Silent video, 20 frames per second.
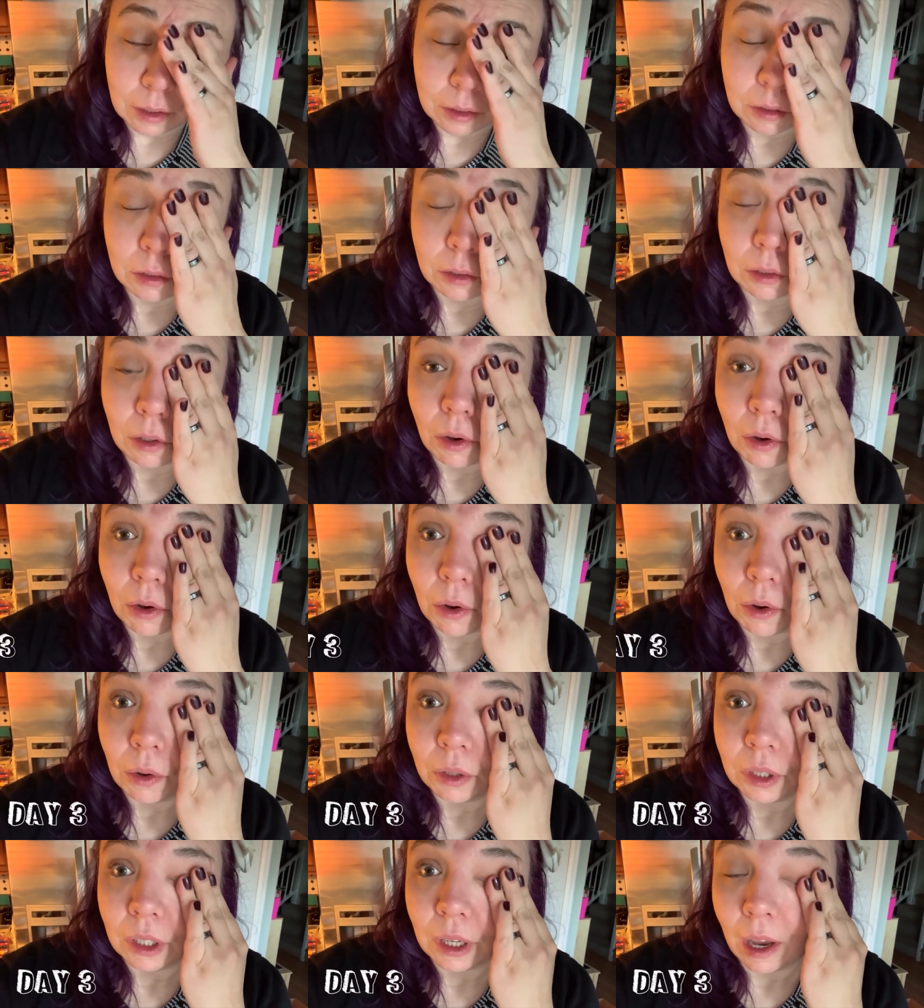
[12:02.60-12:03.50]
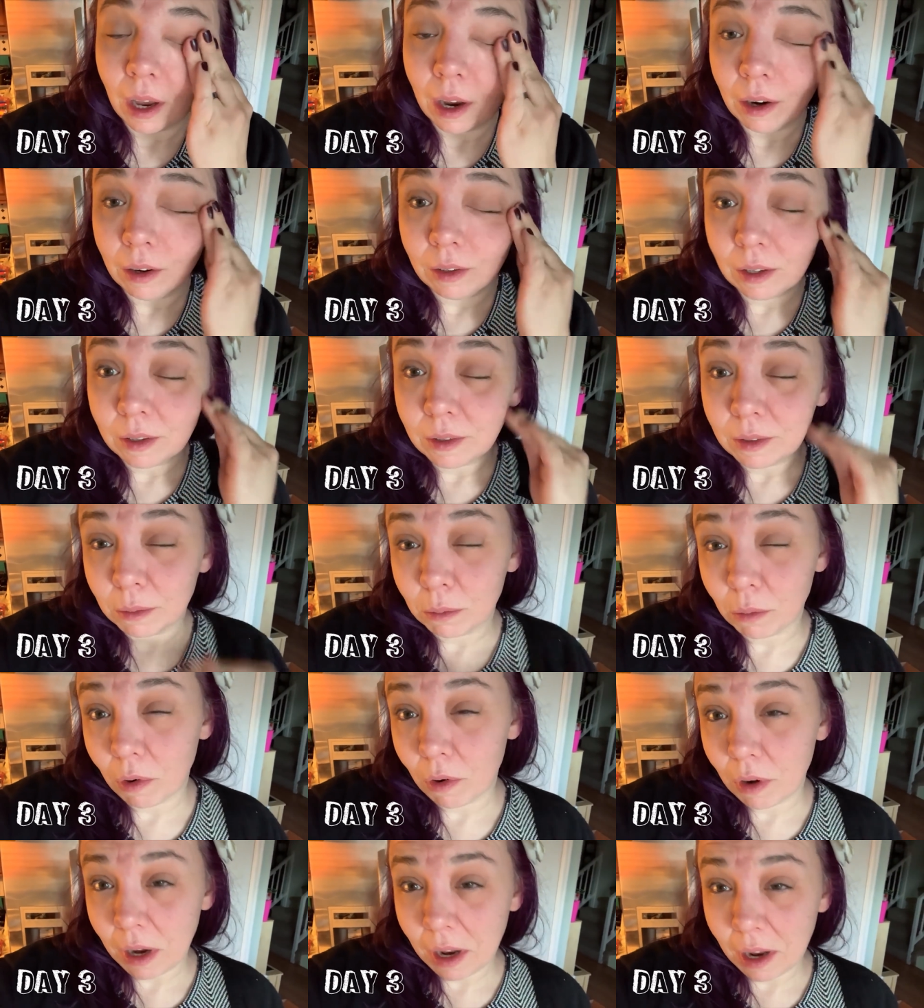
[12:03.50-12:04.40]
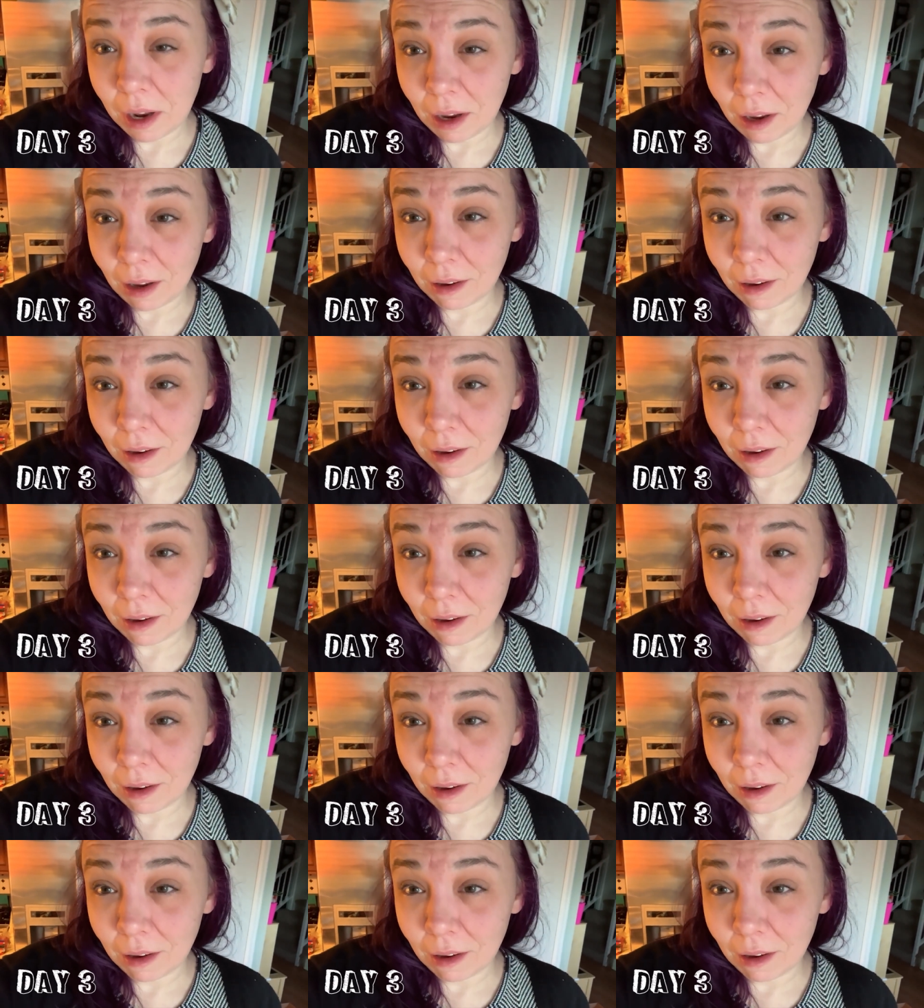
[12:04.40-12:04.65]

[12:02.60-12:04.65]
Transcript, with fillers: So tired this morning.